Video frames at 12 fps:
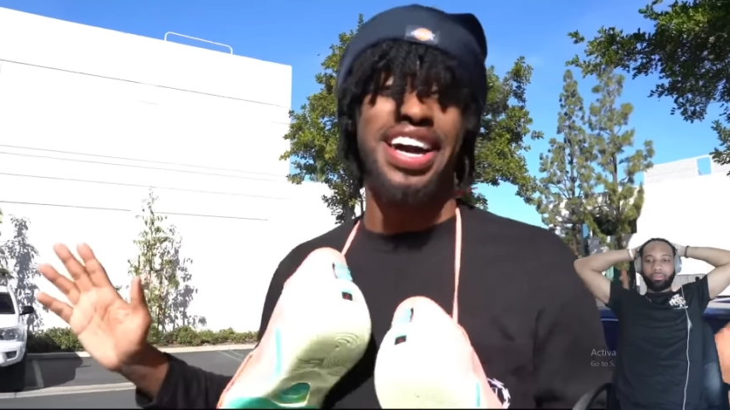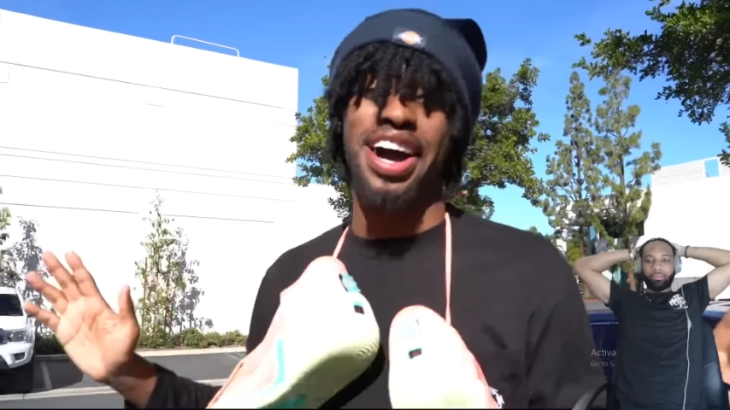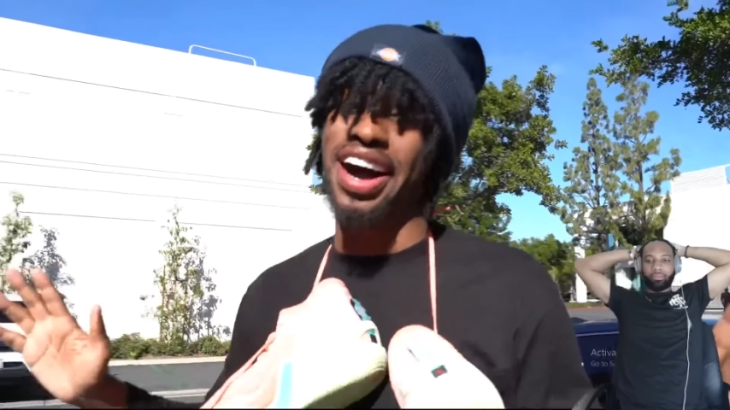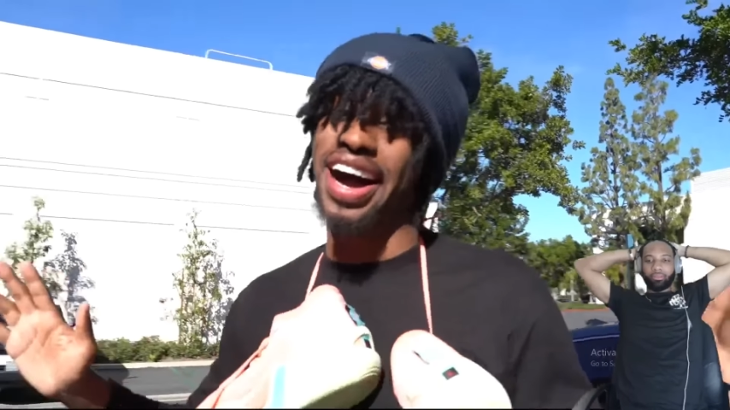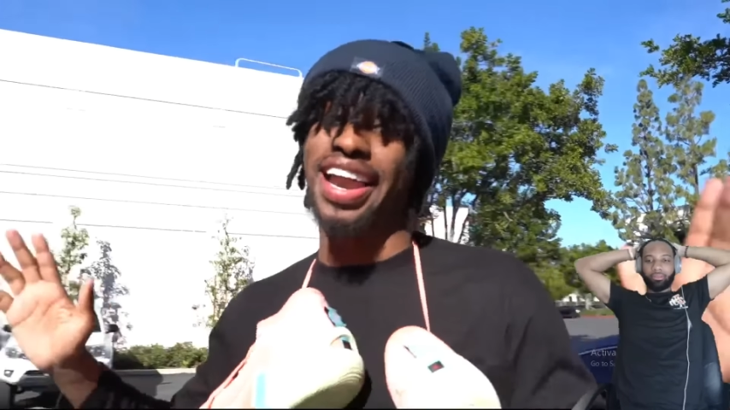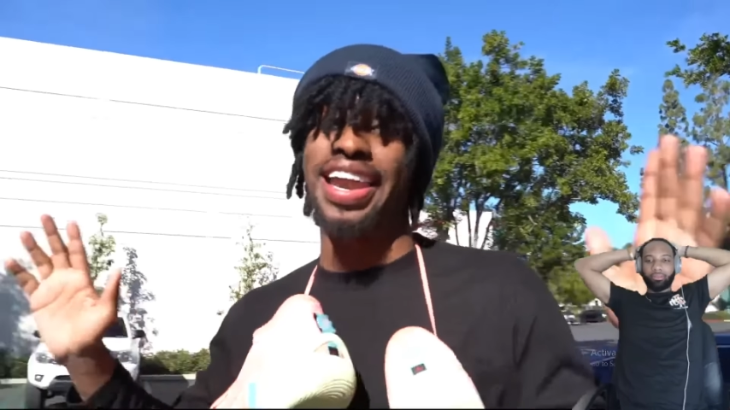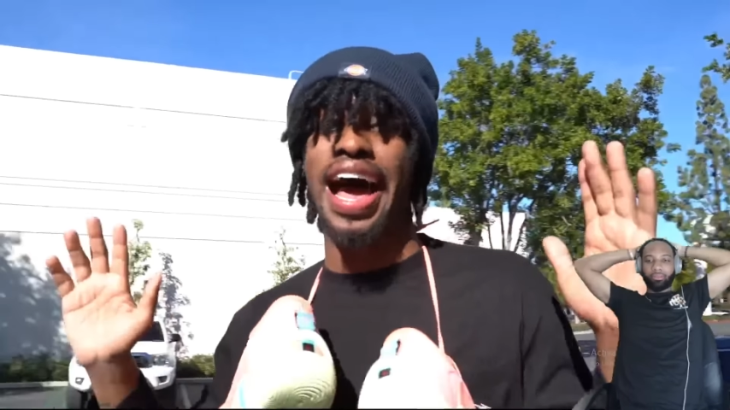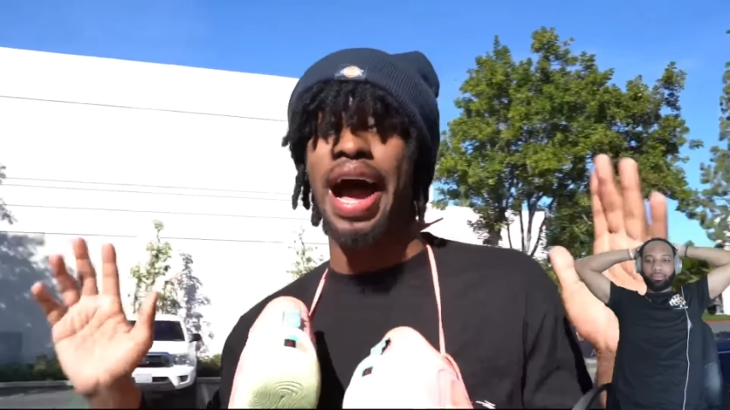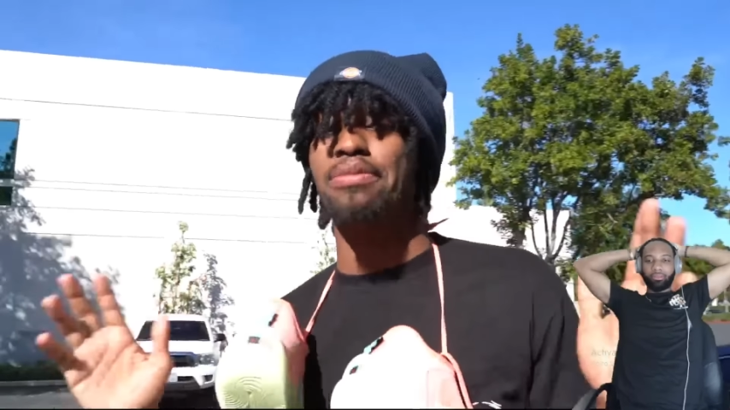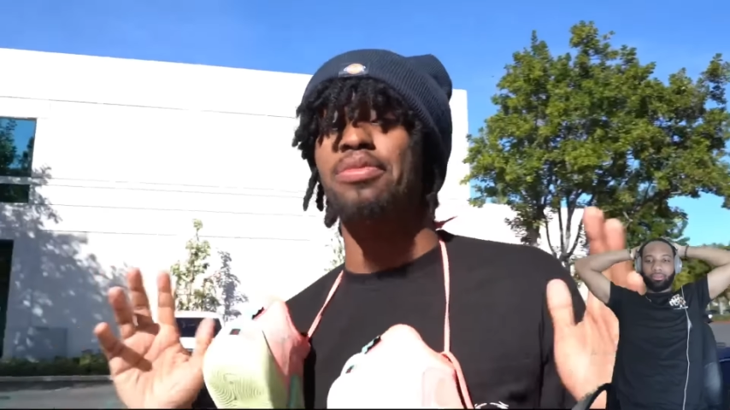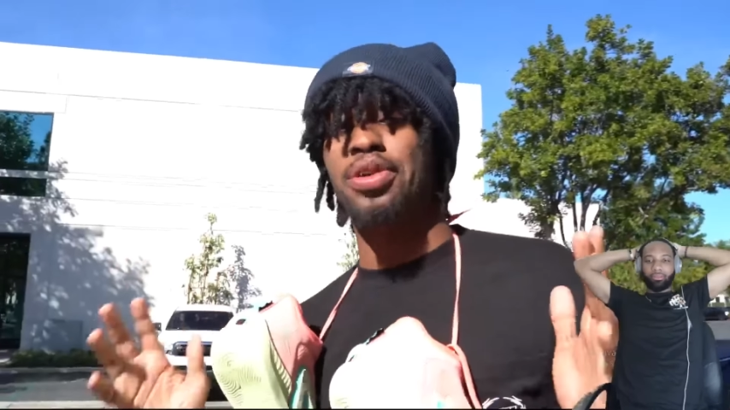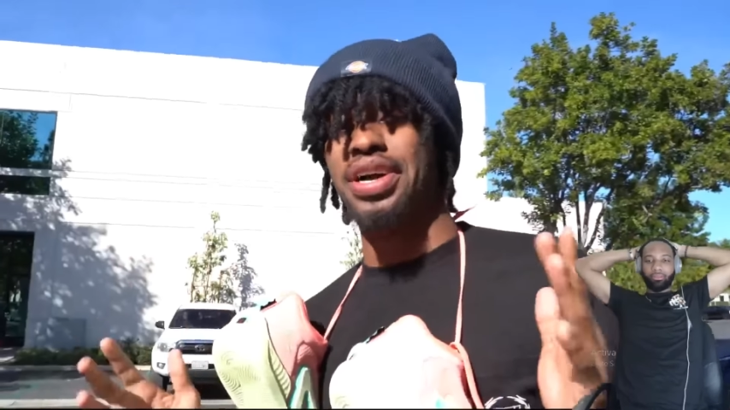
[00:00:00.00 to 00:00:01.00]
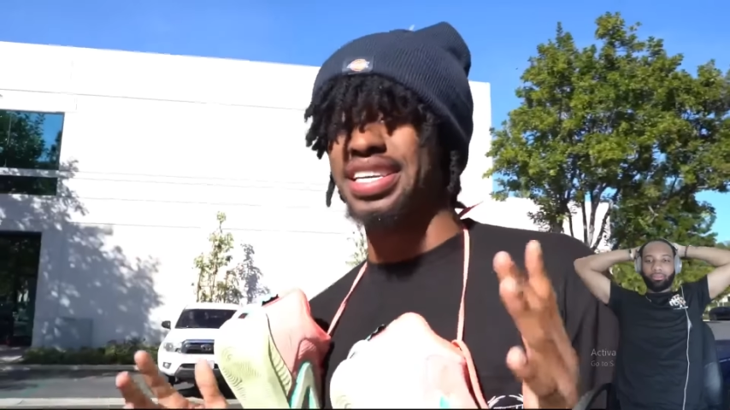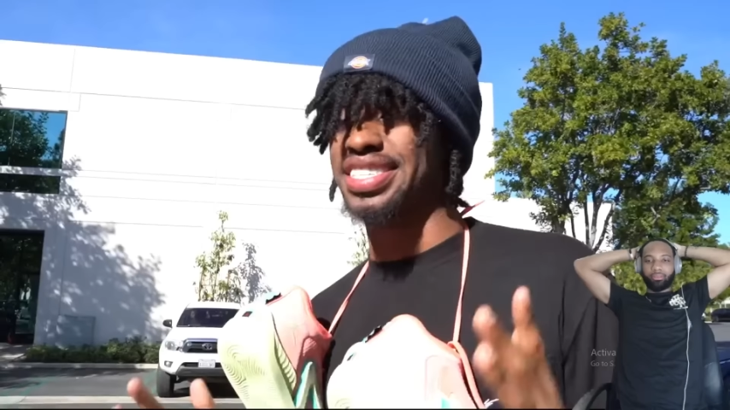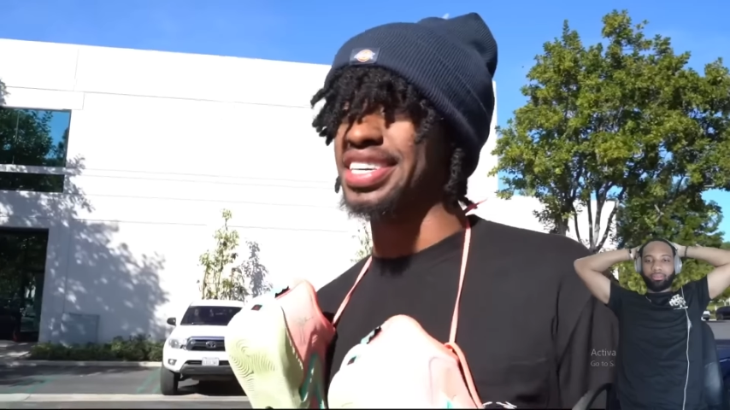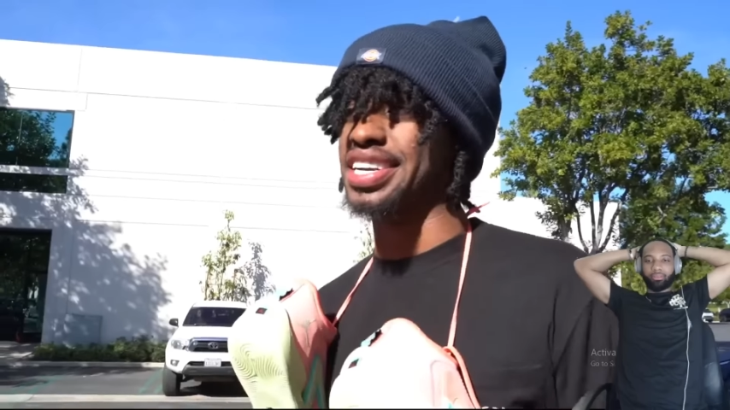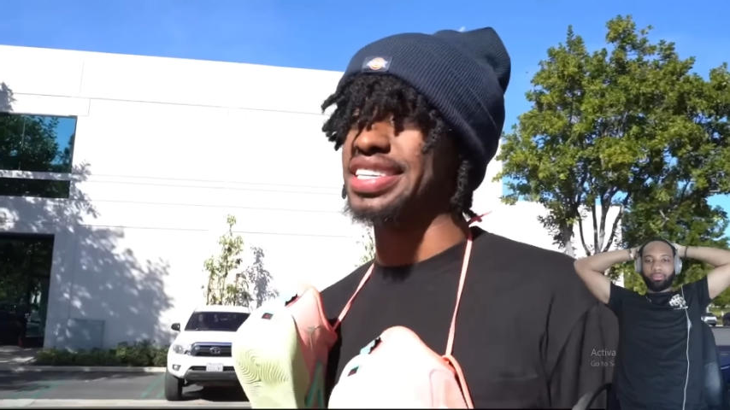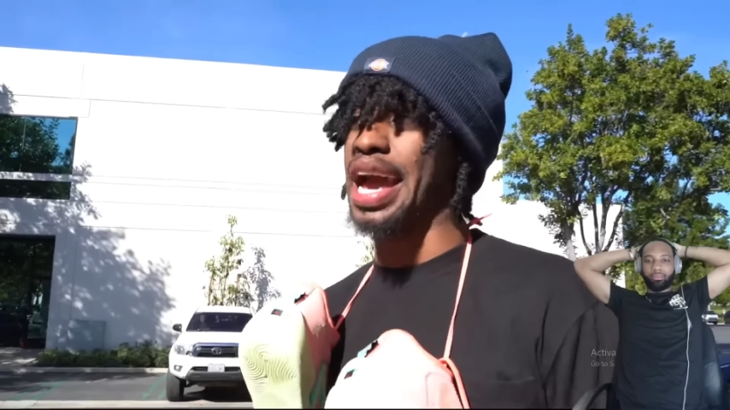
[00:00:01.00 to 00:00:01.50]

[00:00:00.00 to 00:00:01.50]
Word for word: y'all a lot more this year.